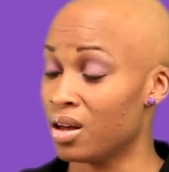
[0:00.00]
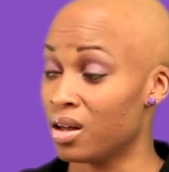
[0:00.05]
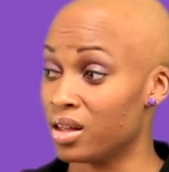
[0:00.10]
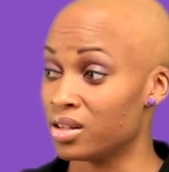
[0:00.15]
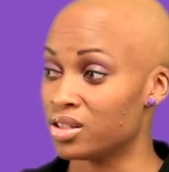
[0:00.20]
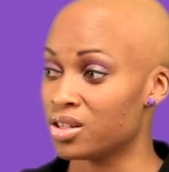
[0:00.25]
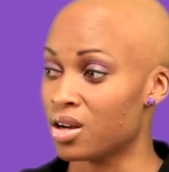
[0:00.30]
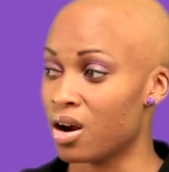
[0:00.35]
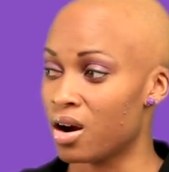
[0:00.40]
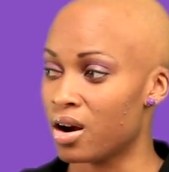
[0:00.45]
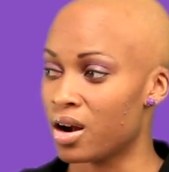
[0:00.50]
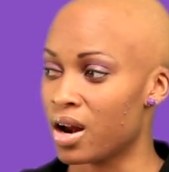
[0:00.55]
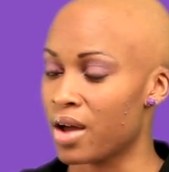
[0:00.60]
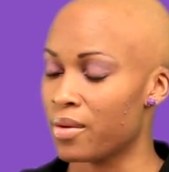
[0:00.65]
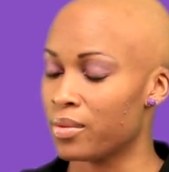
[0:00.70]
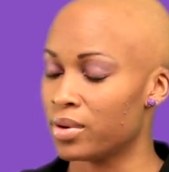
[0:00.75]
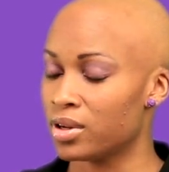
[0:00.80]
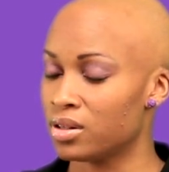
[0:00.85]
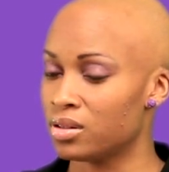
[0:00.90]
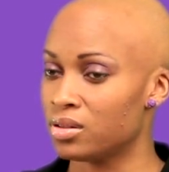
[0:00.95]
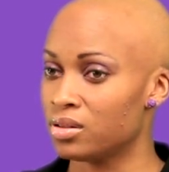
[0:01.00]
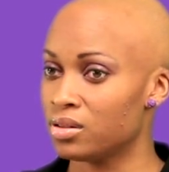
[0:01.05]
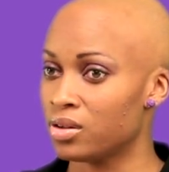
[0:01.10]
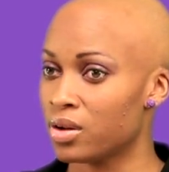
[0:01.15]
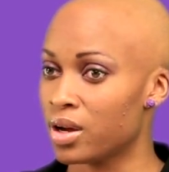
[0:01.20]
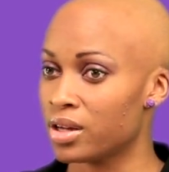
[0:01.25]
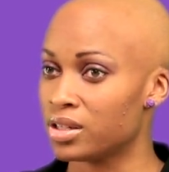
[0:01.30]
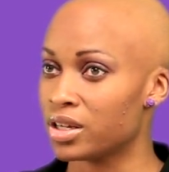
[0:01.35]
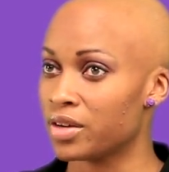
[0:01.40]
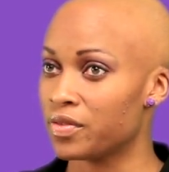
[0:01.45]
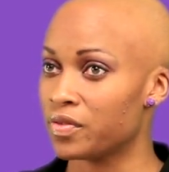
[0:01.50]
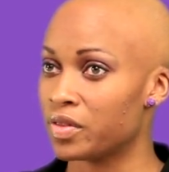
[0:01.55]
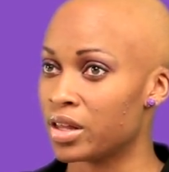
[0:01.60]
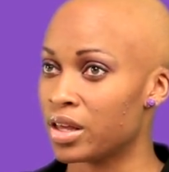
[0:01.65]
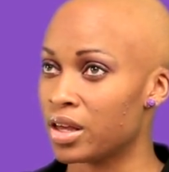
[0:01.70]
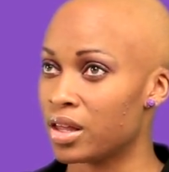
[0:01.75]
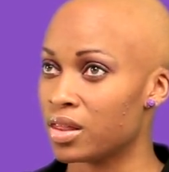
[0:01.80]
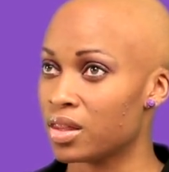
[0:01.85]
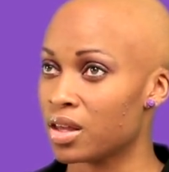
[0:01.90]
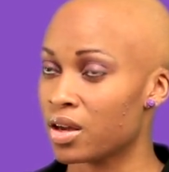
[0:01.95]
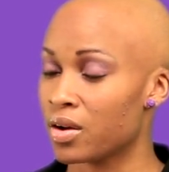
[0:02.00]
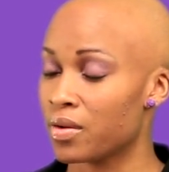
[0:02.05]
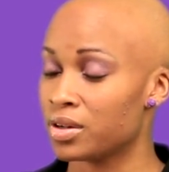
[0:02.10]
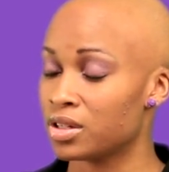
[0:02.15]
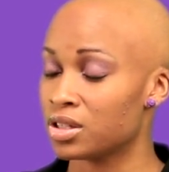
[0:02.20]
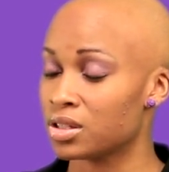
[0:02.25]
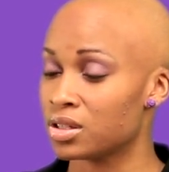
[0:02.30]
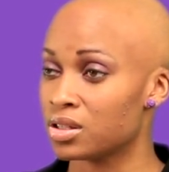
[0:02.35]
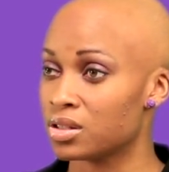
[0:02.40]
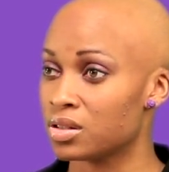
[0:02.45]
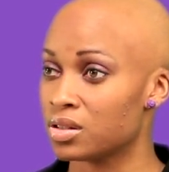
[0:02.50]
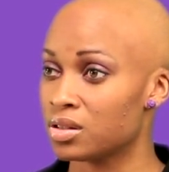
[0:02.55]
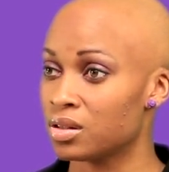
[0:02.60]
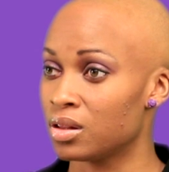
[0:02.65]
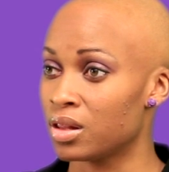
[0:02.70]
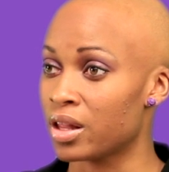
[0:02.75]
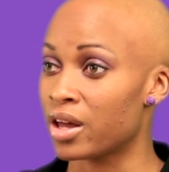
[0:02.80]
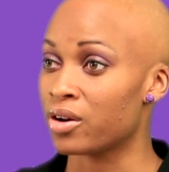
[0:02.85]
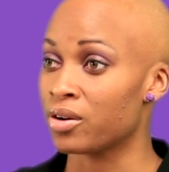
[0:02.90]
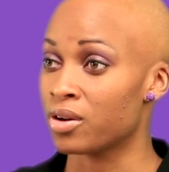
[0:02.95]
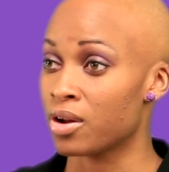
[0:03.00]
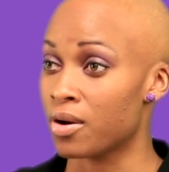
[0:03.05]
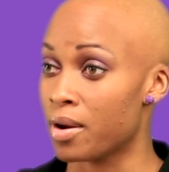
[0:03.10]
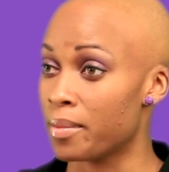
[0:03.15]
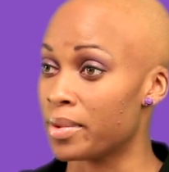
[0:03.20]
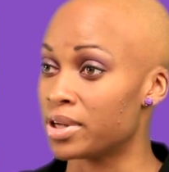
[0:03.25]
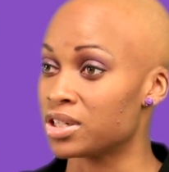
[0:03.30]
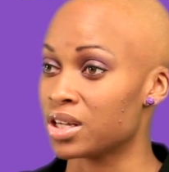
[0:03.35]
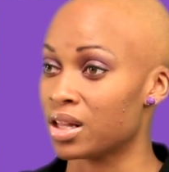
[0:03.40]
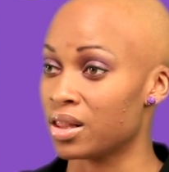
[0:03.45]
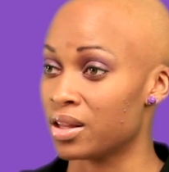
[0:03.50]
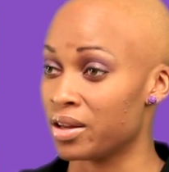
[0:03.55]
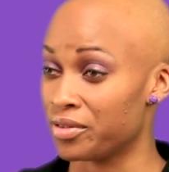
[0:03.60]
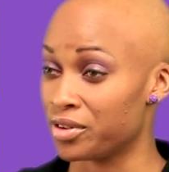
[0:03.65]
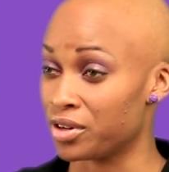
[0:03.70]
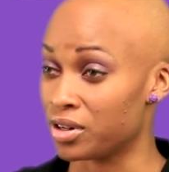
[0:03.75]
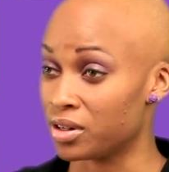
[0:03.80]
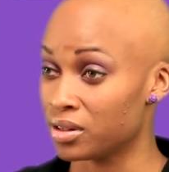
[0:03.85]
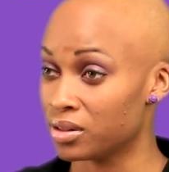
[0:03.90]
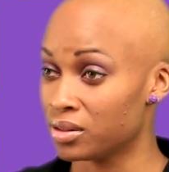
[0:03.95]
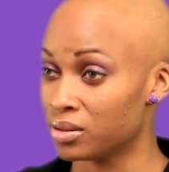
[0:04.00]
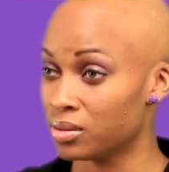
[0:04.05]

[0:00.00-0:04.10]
that's hard. I would, you know, I definitely I think I would just let her know how much I love her,